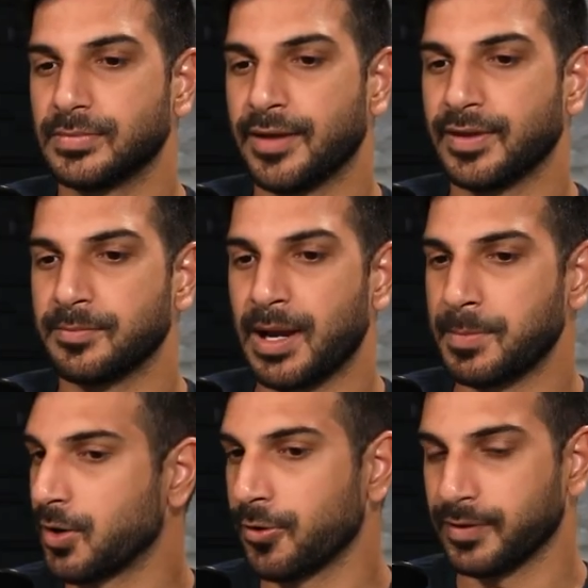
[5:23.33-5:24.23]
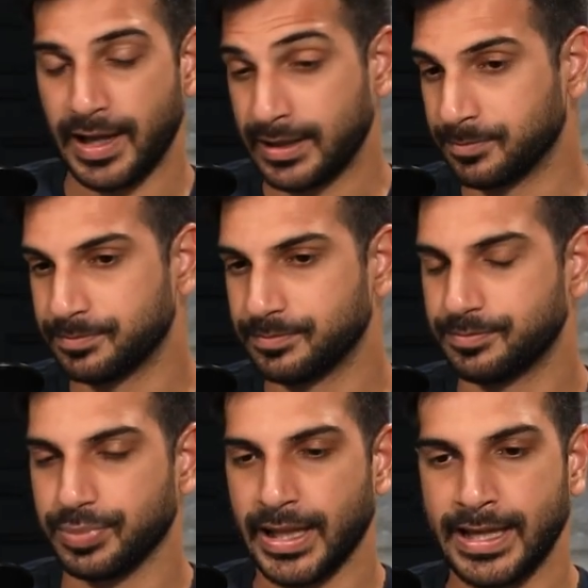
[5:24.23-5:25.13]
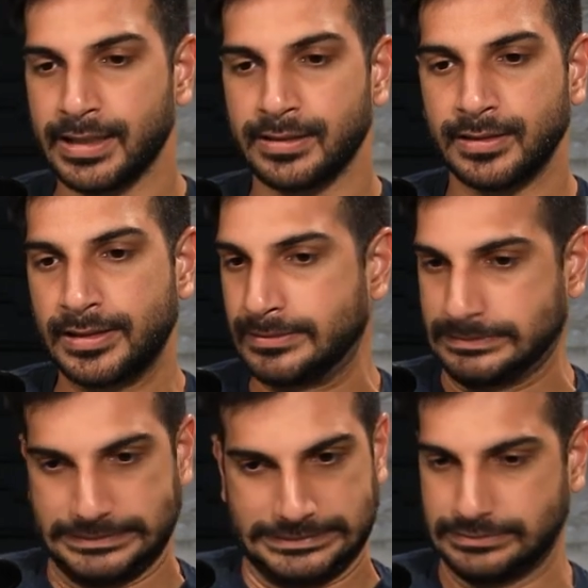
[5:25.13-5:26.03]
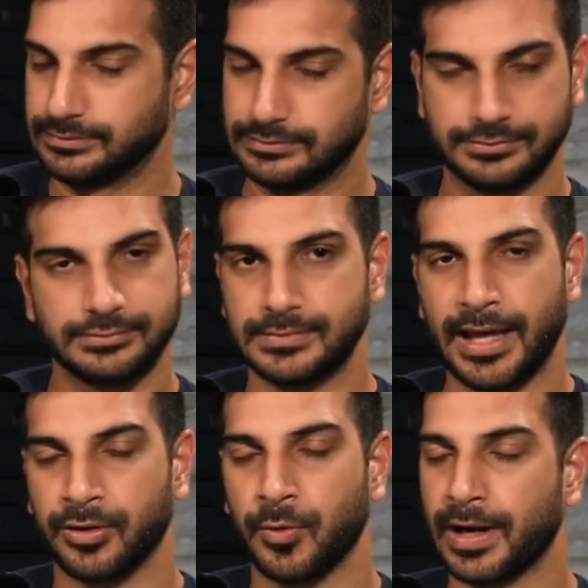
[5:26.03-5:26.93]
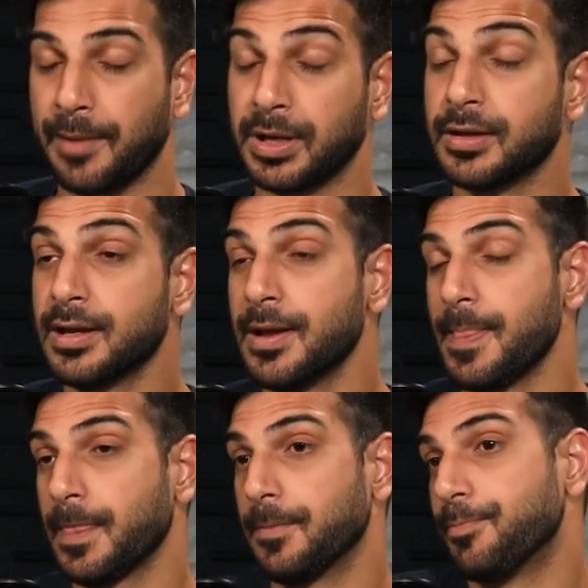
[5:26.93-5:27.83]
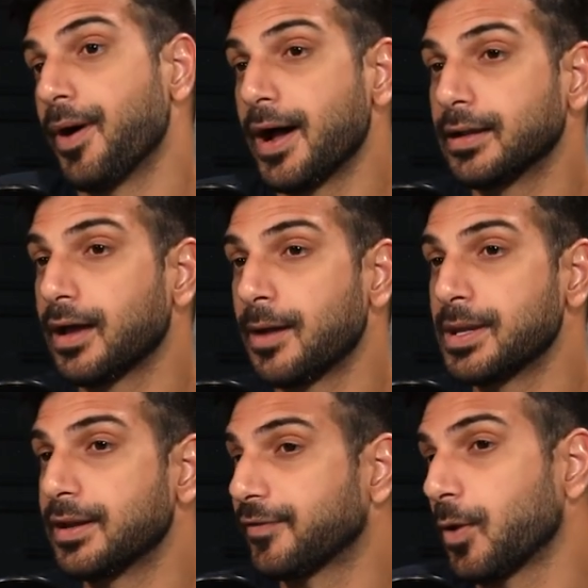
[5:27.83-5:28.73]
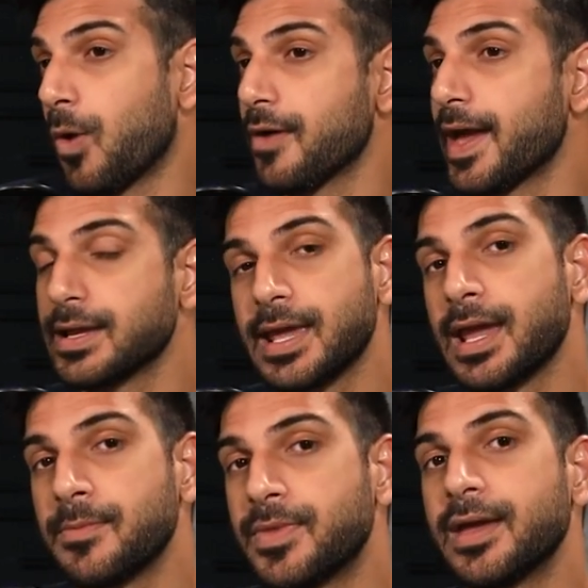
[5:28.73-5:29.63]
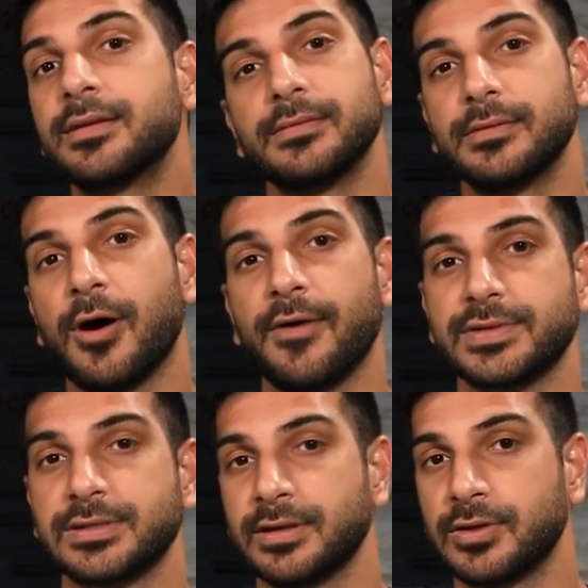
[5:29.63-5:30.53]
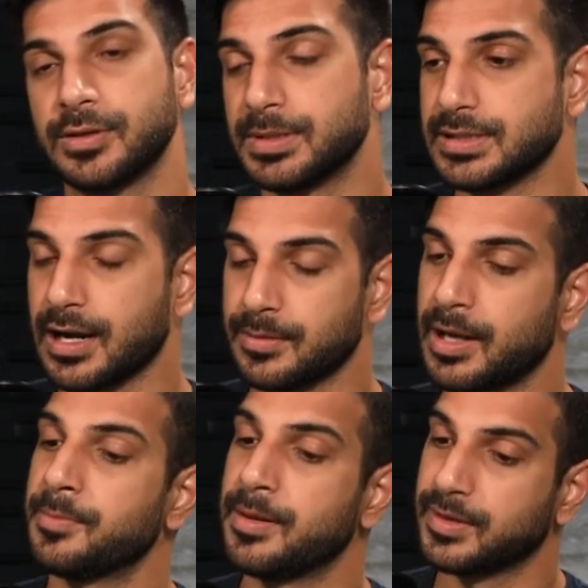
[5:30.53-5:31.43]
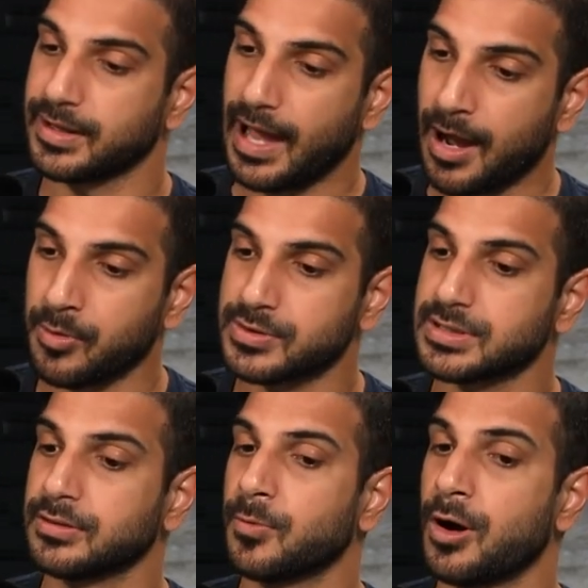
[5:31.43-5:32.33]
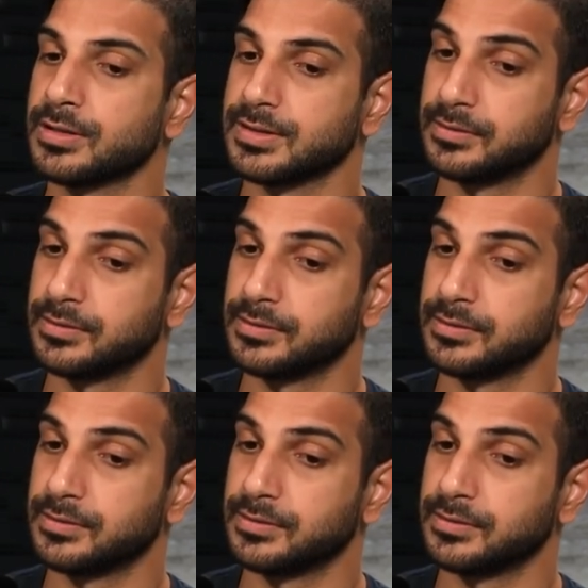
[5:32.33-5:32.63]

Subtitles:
think Mike McCarthy had a plan and then I don't know what happened. But, I mean, if they won that game, then all of a sudden you could be talking about maybe the Cowboys could have won